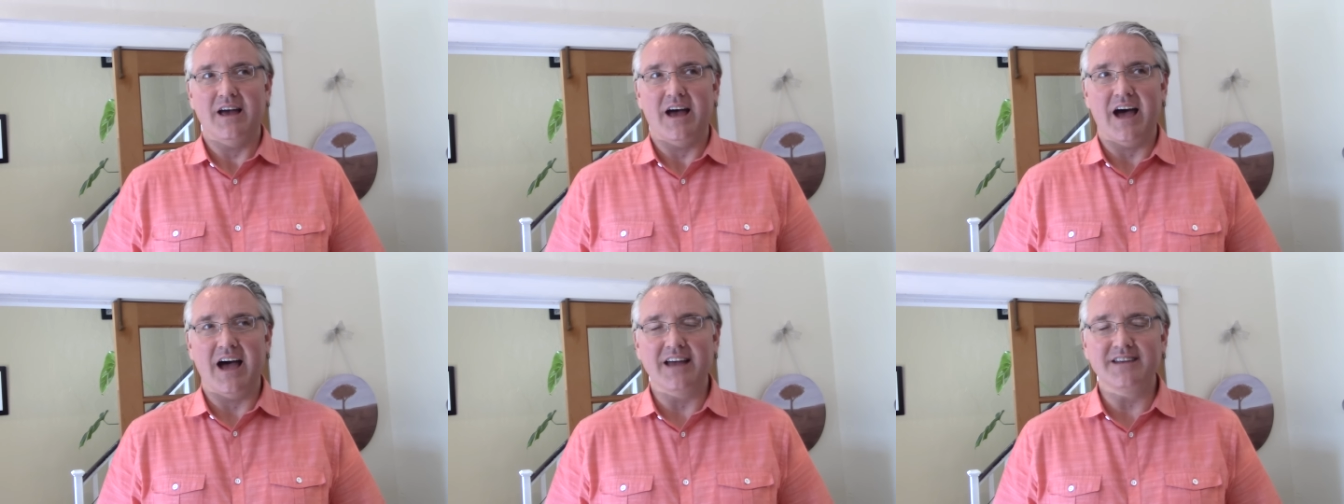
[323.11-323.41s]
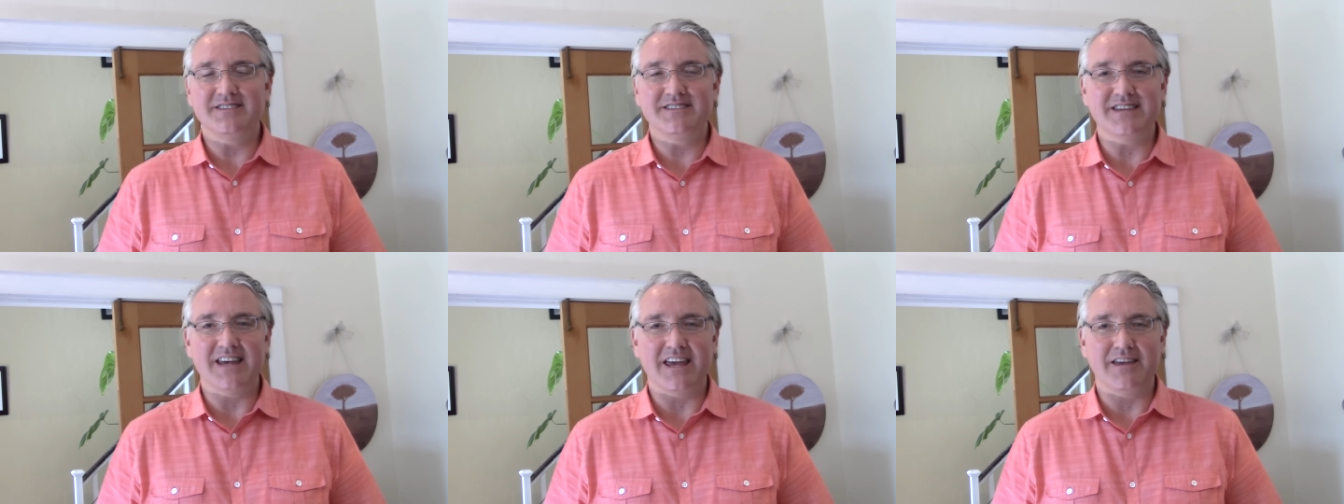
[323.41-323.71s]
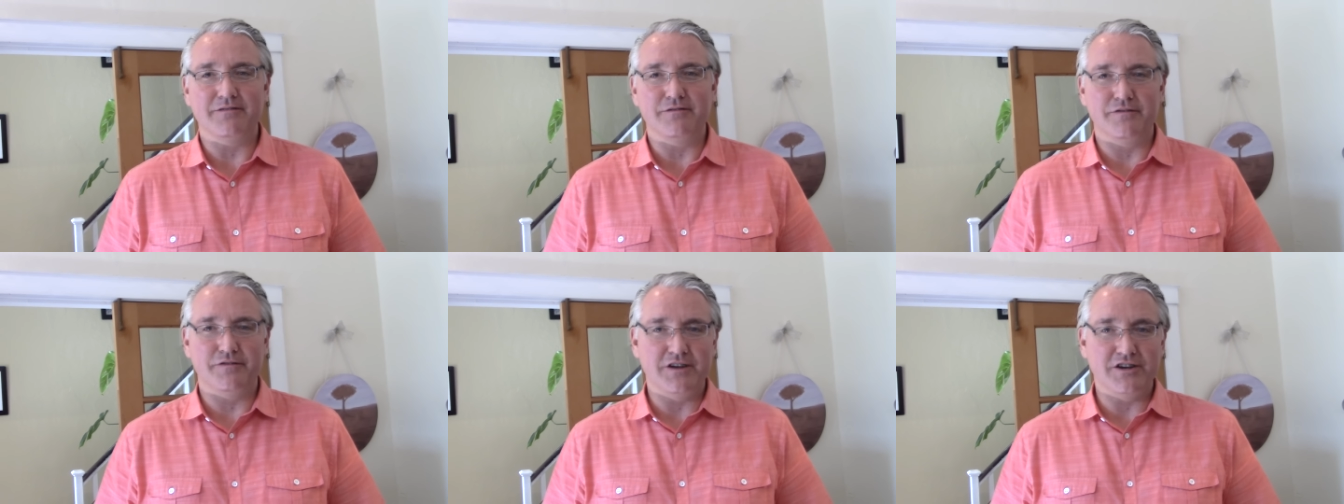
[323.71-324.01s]
I'd
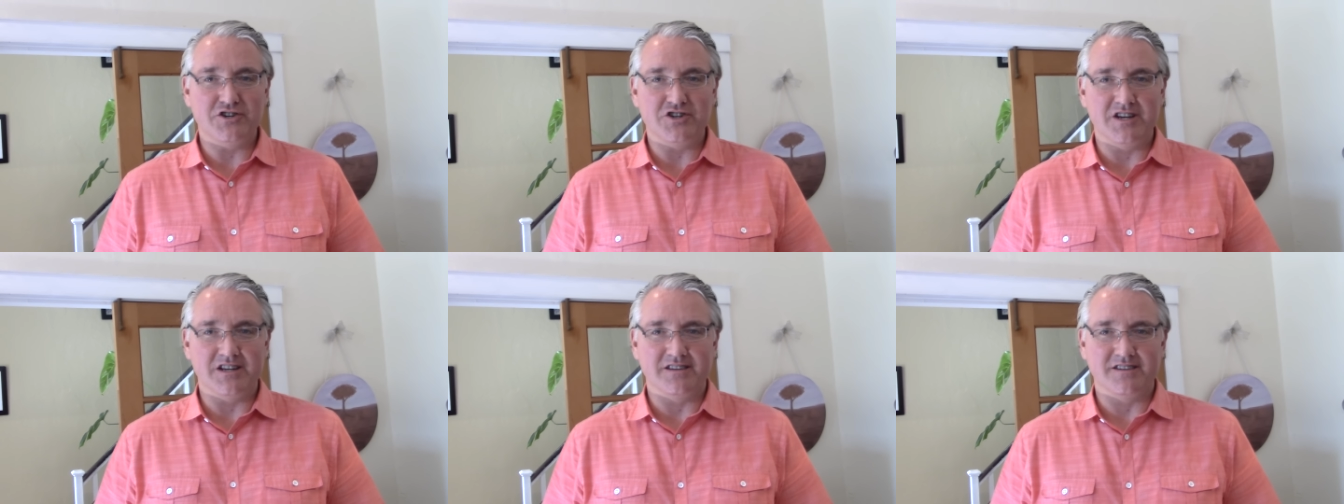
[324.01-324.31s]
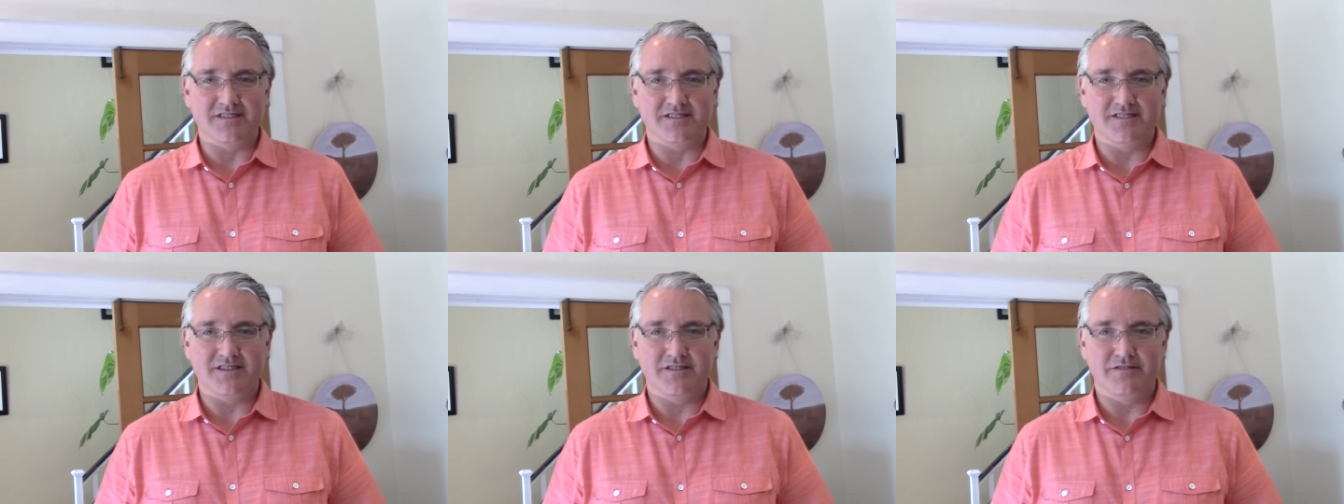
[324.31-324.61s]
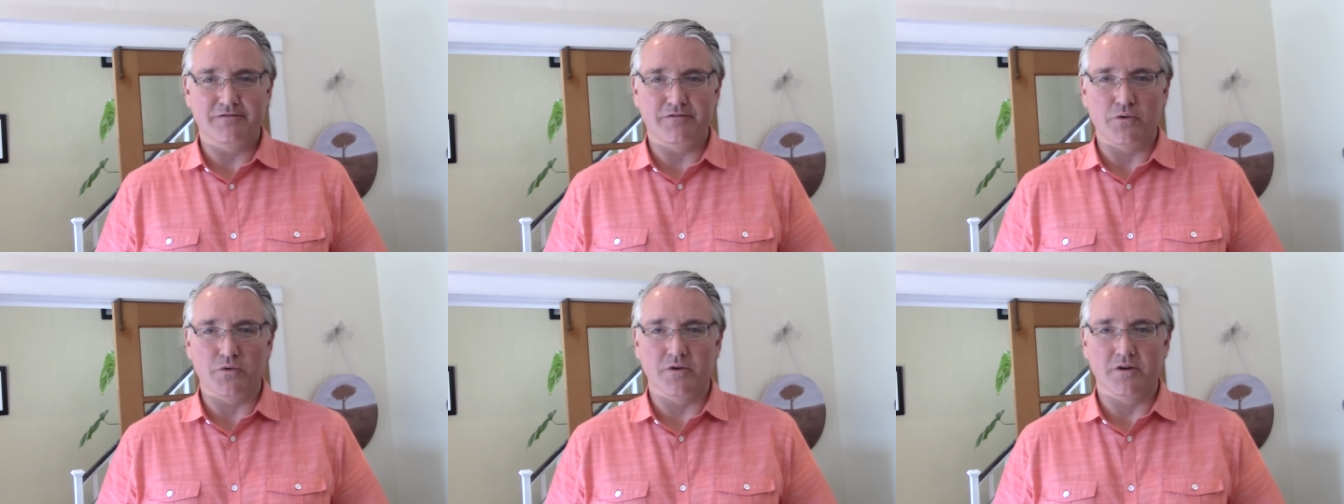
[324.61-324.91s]
say, visions
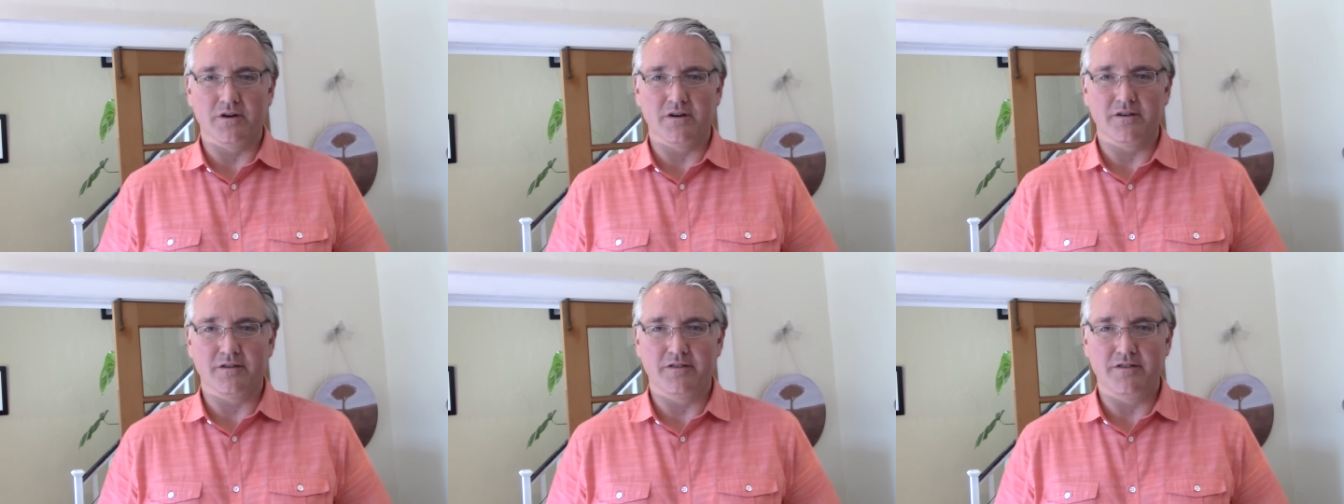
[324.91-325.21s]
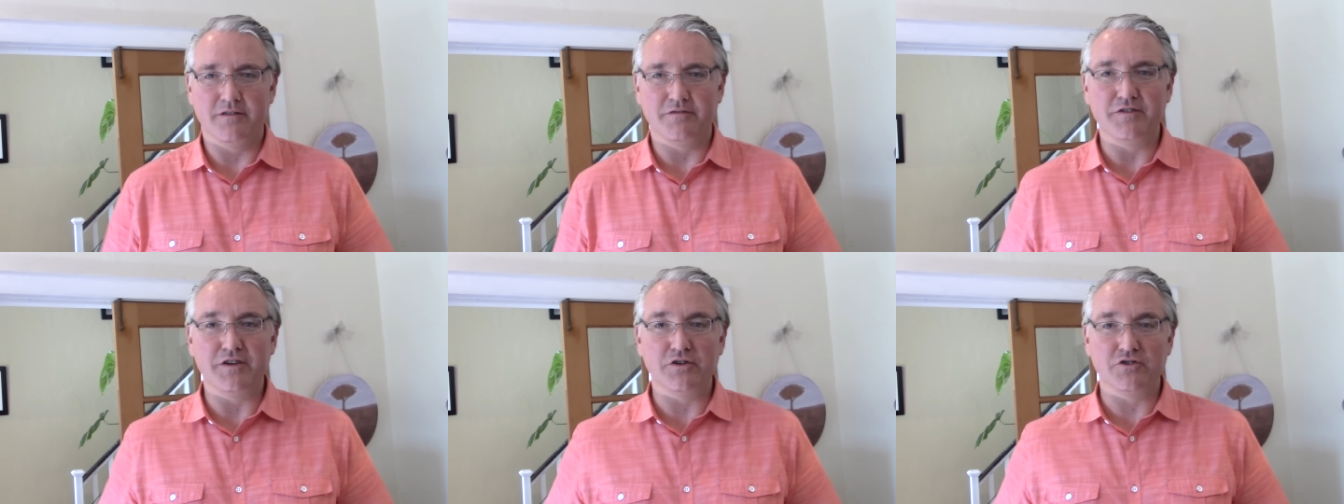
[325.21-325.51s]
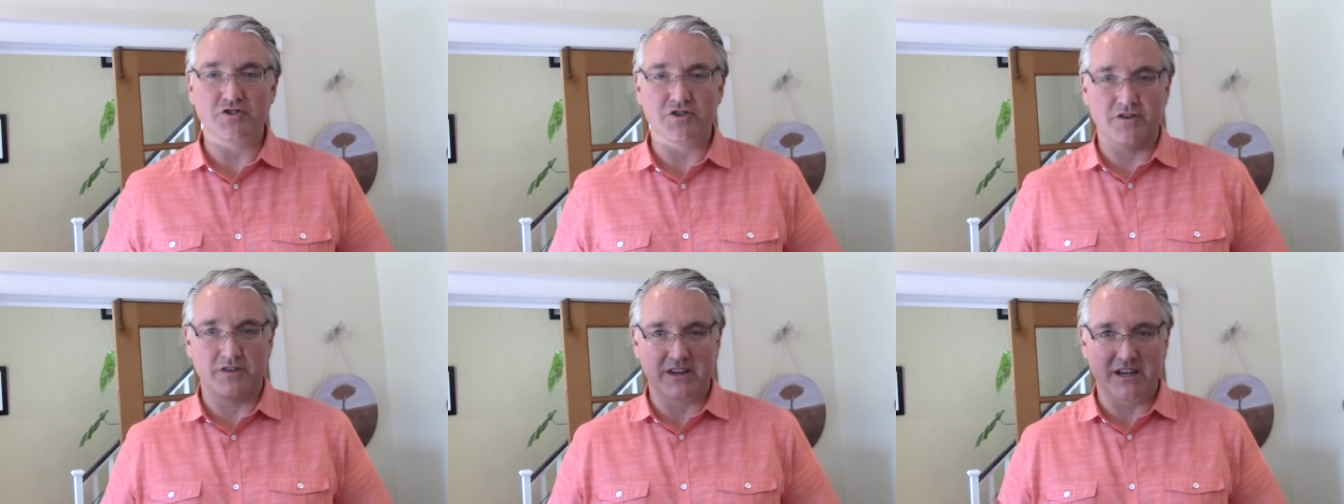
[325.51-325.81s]
for the
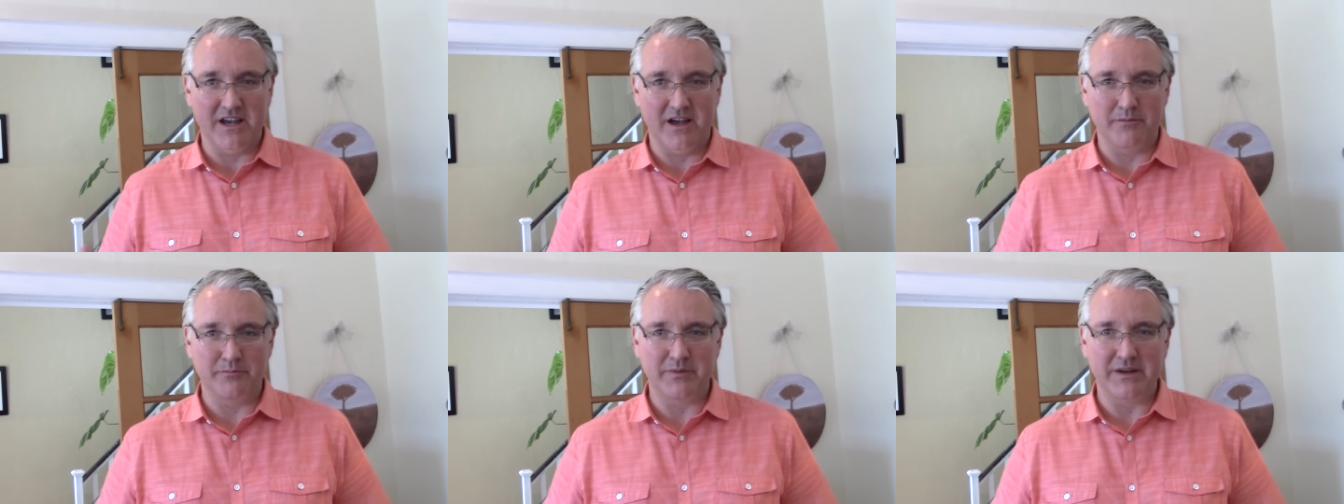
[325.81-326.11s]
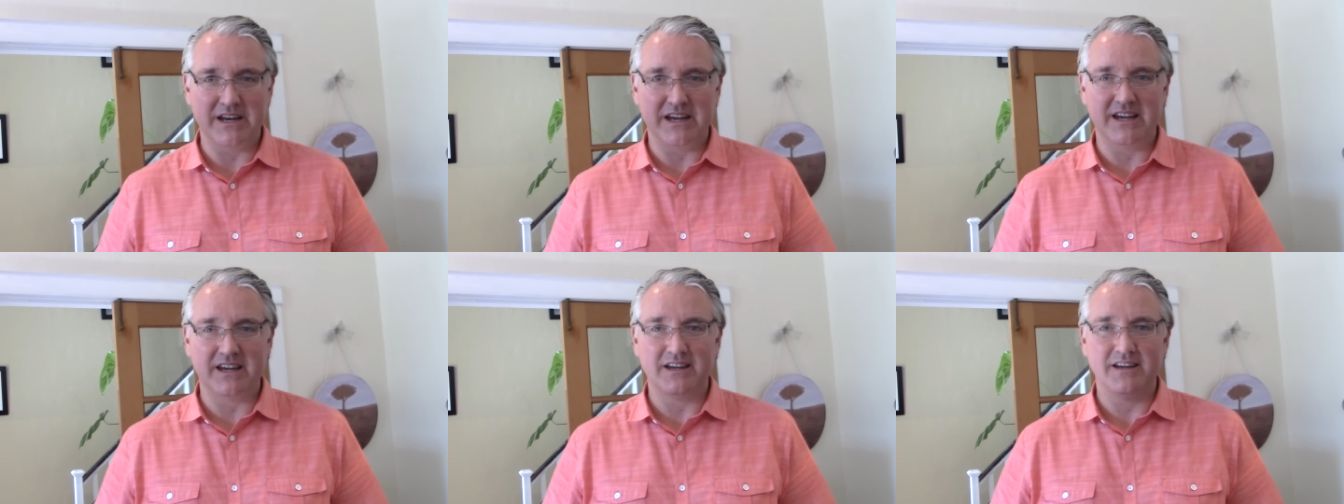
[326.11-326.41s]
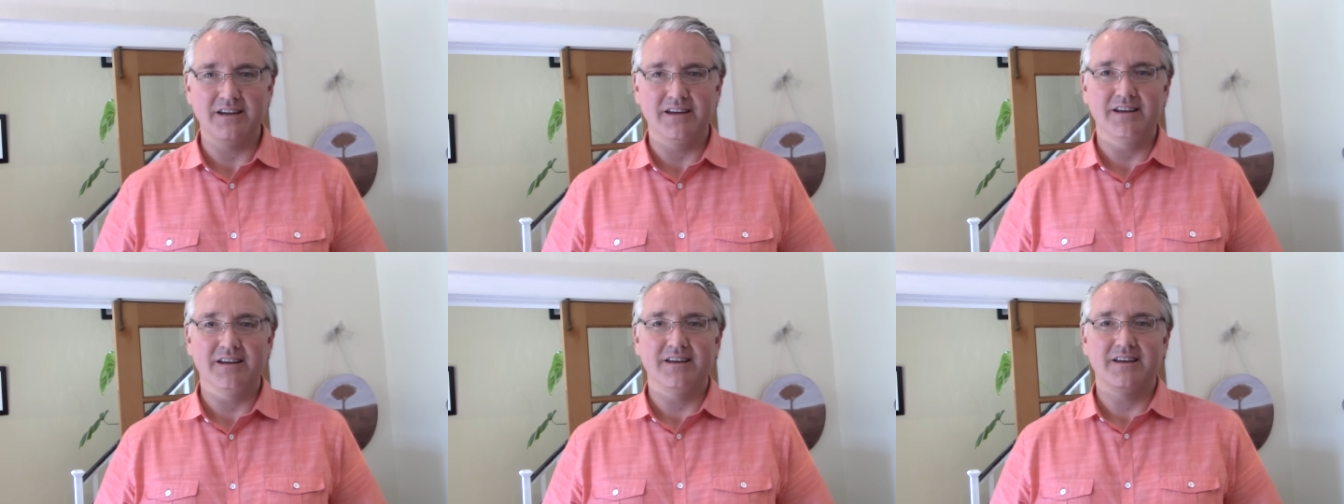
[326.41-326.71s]
future of the company,